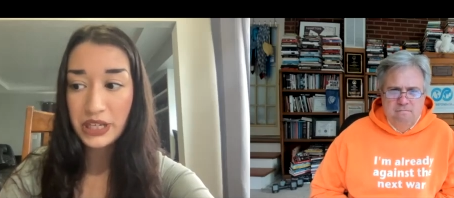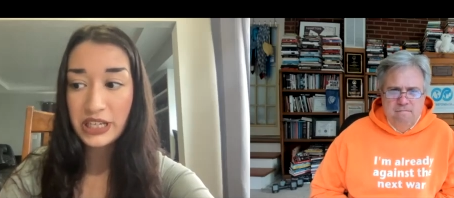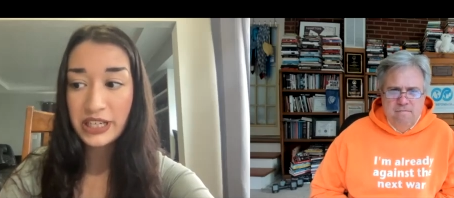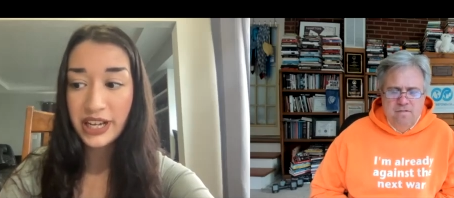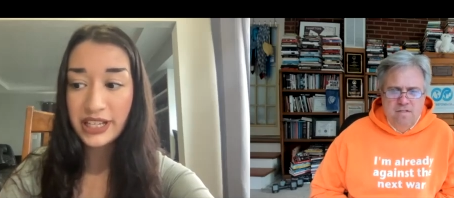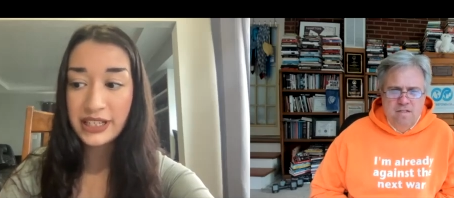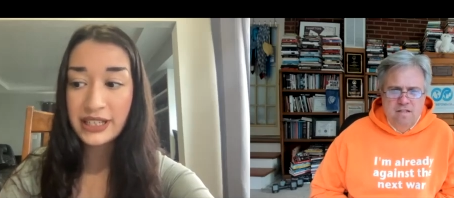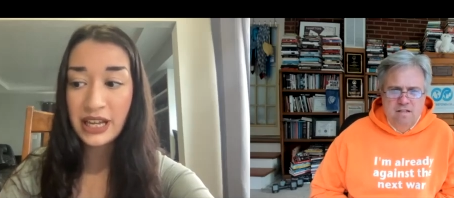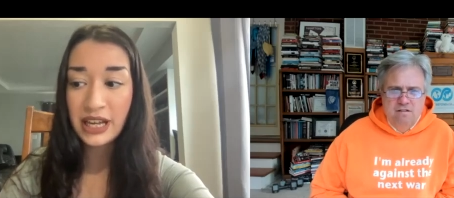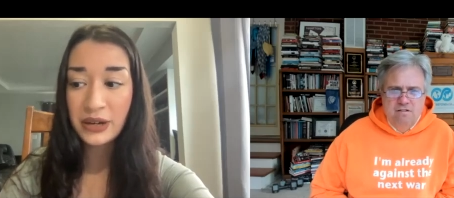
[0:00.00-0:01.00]
Speaker 1: yes,
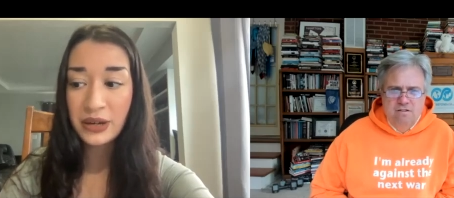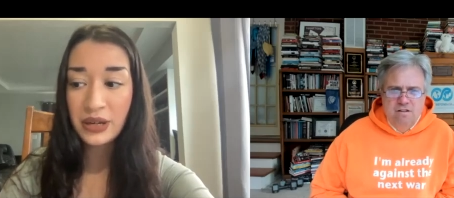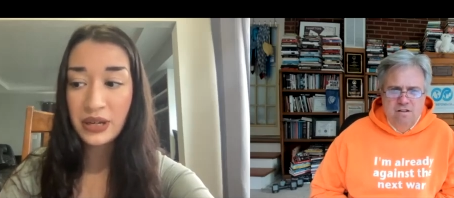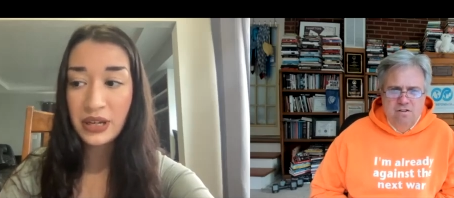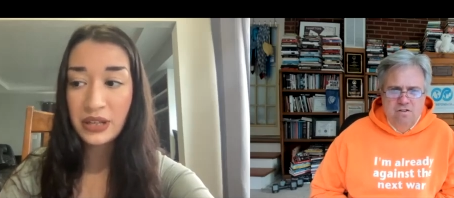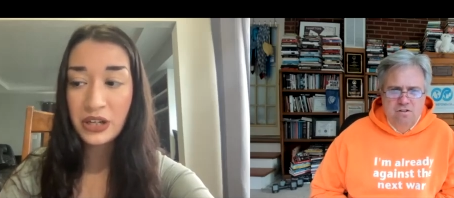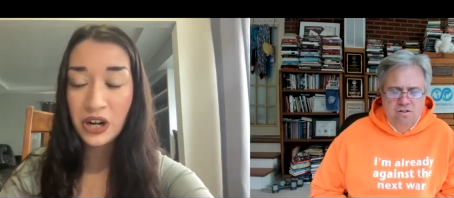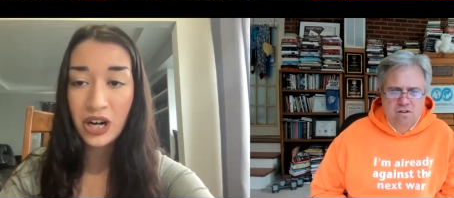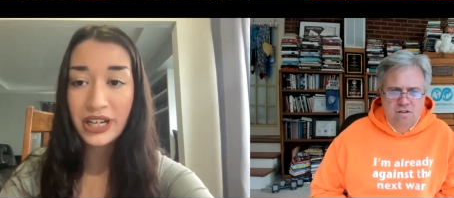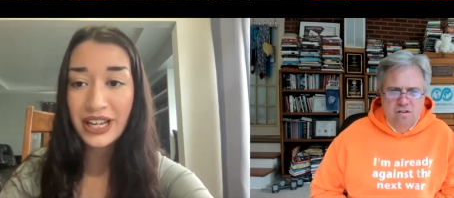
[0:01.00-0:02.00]
there
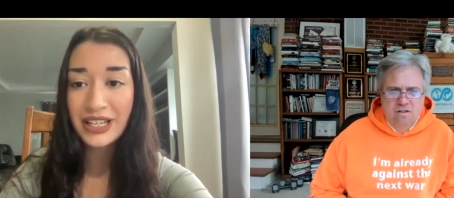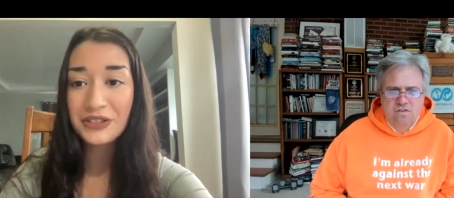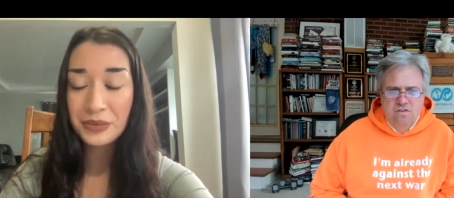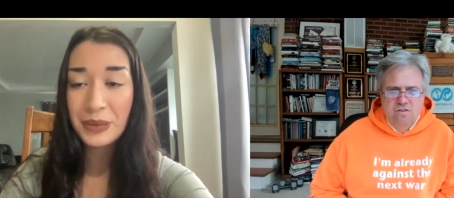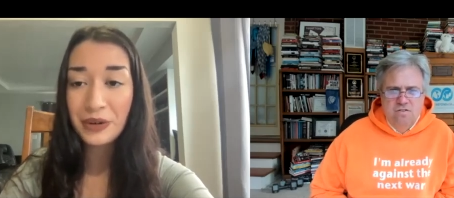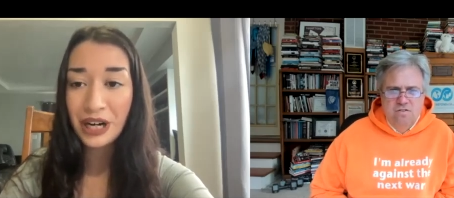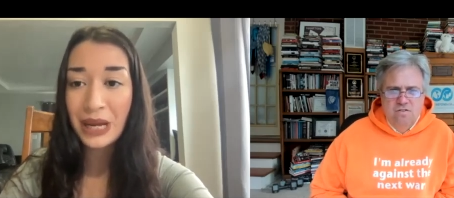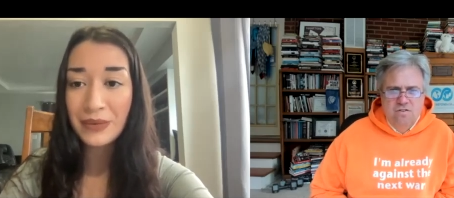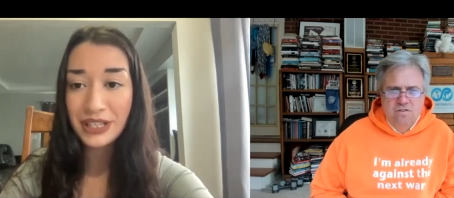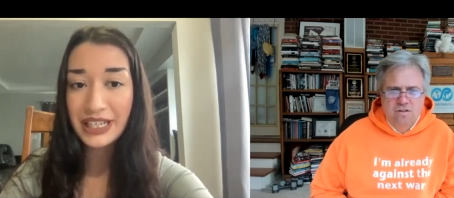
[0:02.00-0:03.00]
are cases where people are
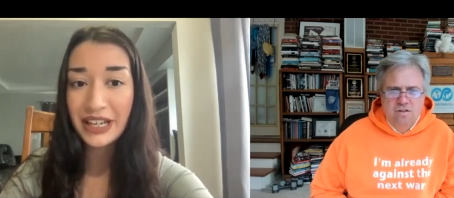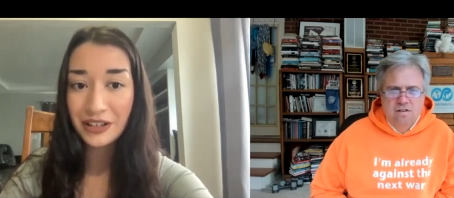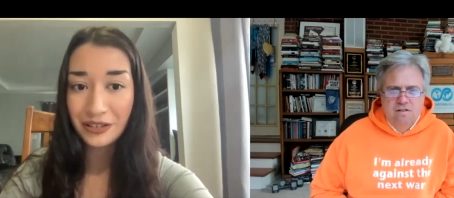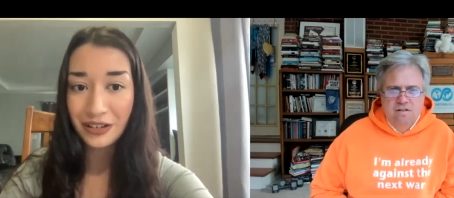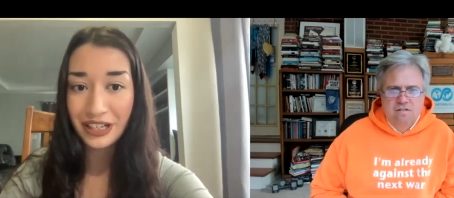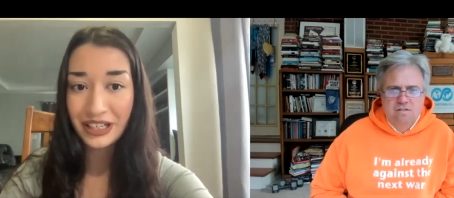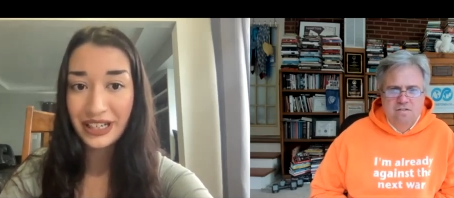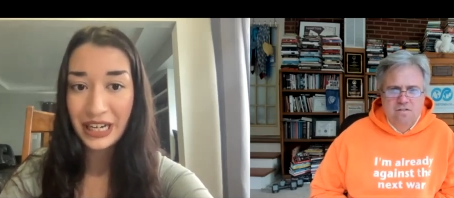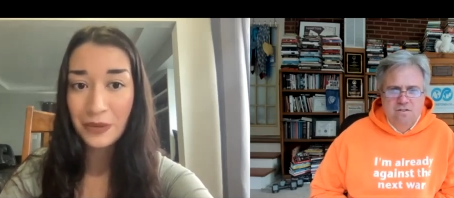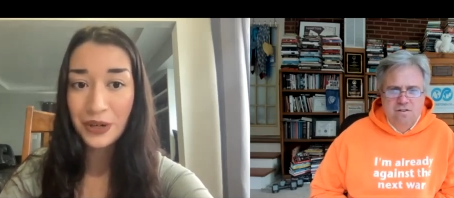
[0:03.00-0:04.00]
able to get a lawyer
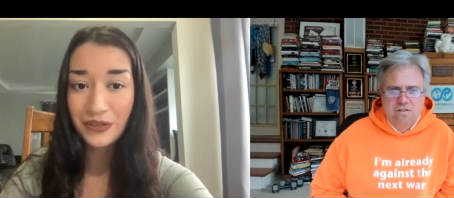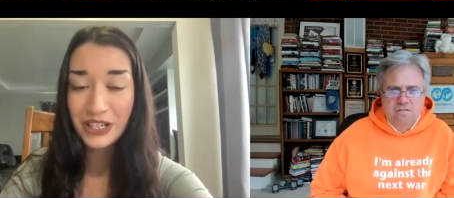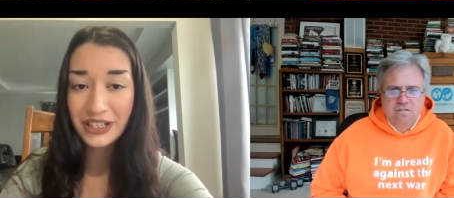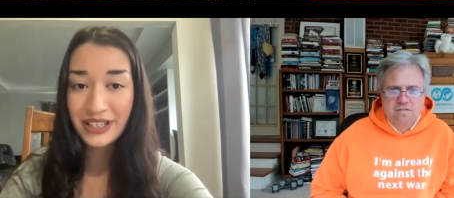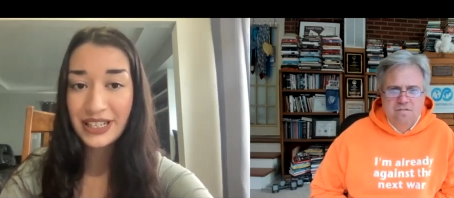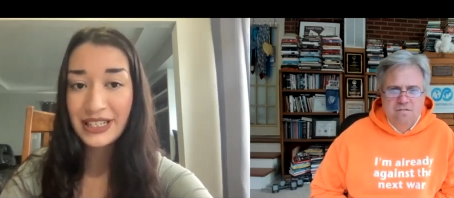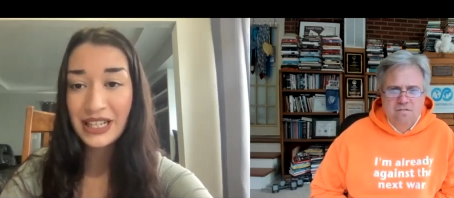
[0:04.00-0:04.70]
and help overturn this.